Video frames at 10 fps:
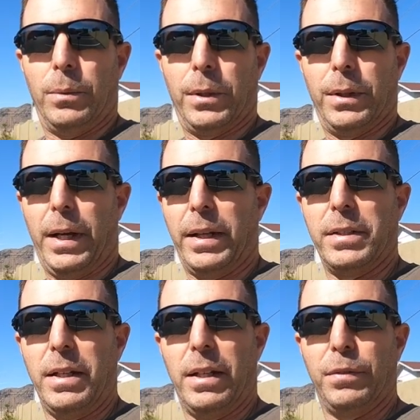our
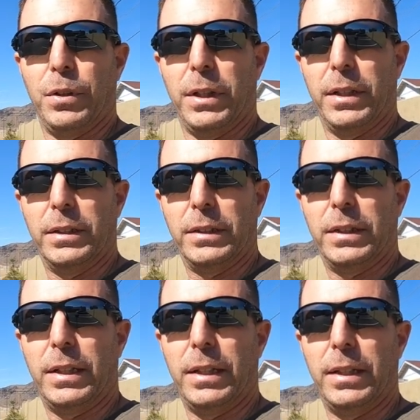XTF truck
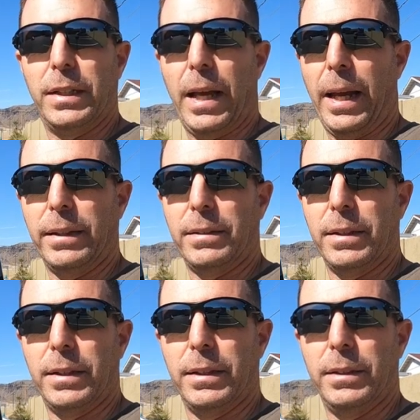is
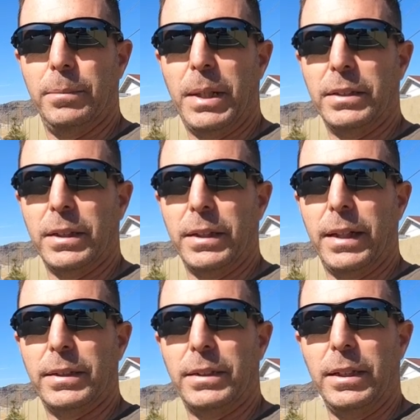at
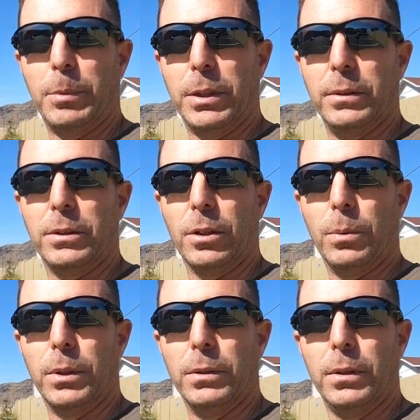basically at SEMA.
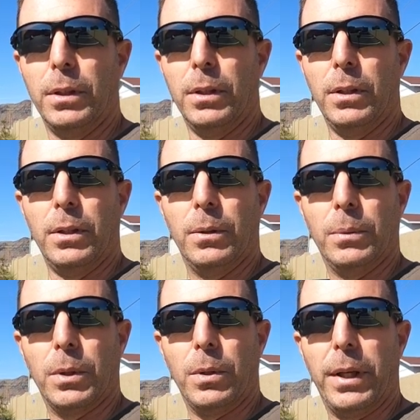So
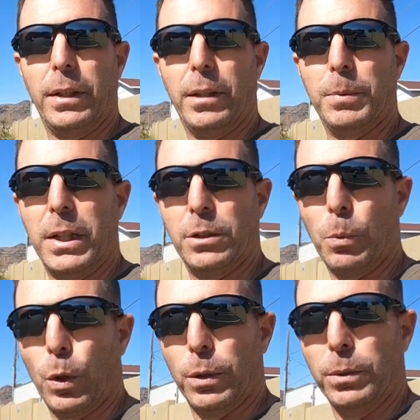we'll go ahead and update
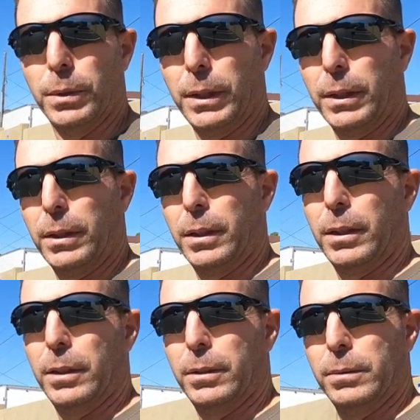tomorrow, and
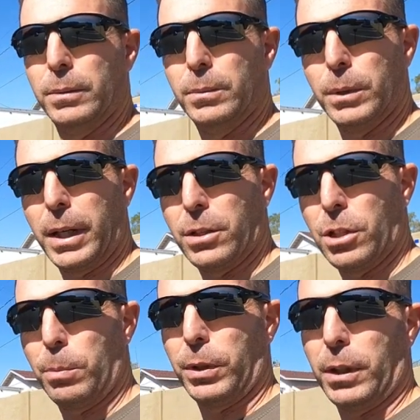we'll
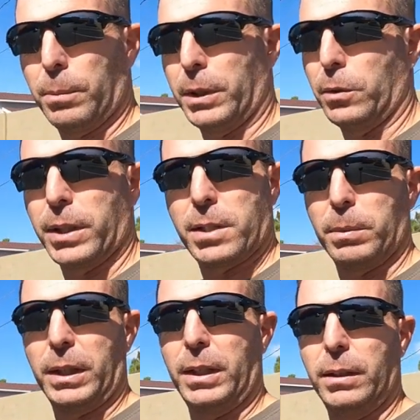catch up with you. I'm gonna go get
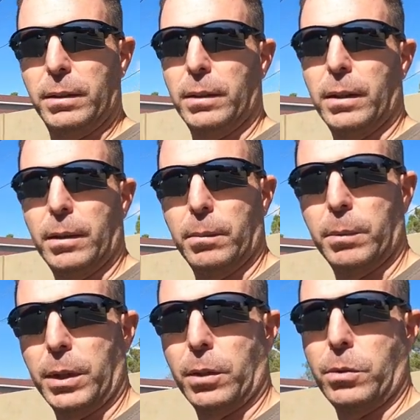something to eat, and
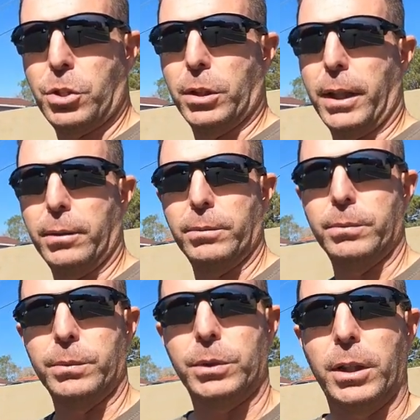I'm gonna go chill out.
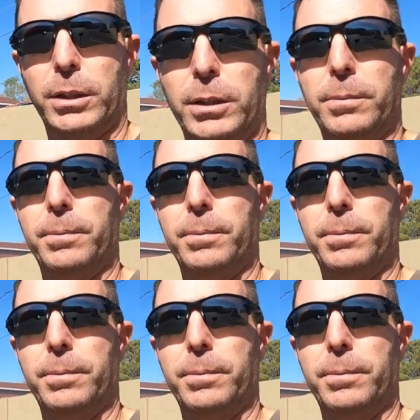We'll talk to